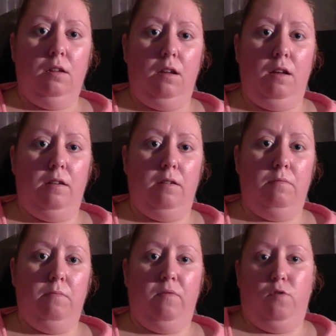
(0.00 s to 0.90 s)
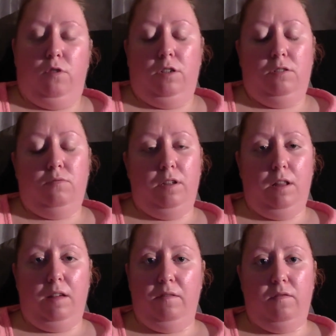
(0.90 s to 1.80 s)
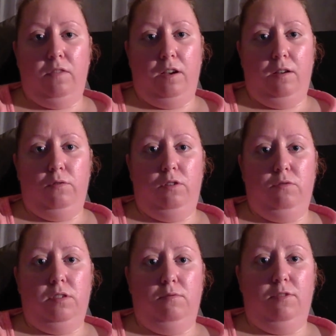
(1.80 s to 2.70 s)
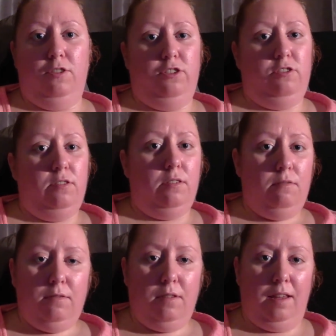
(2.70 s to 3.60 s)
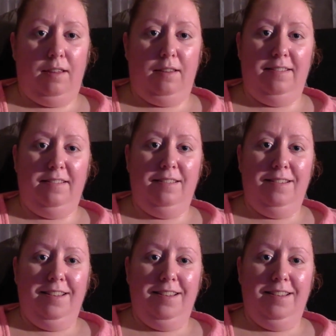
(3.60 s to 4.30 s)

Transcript: of course we love the OU Sooners, and